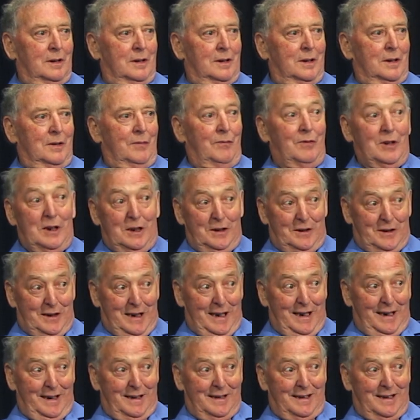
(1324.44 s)
Philly
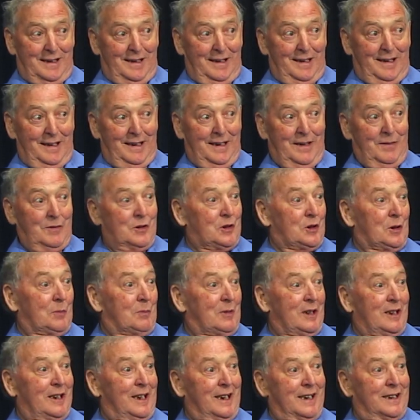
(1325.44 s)
steaks, and there was
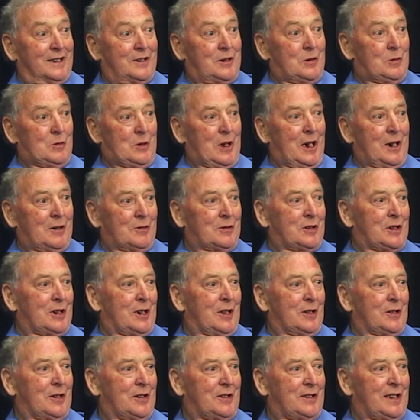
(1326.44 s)
something like 2,000
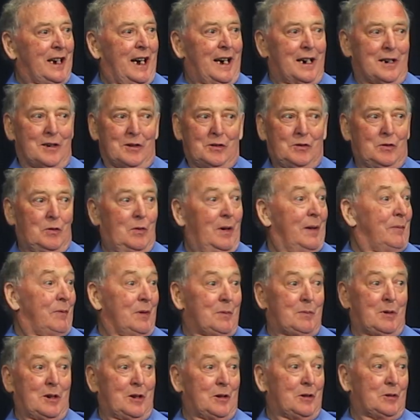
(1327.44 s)
on the Saturday. So
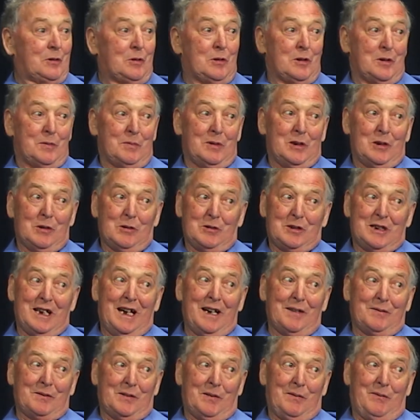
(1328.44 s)
everybody is going to be looked
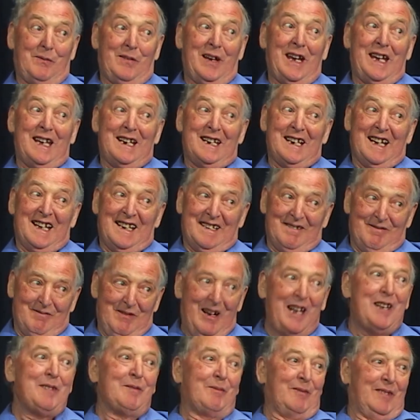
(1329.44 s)
after, fed and
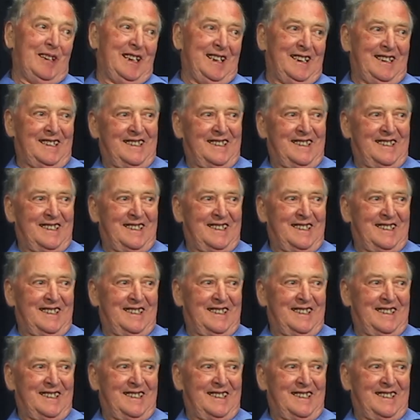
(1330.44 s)
well fed.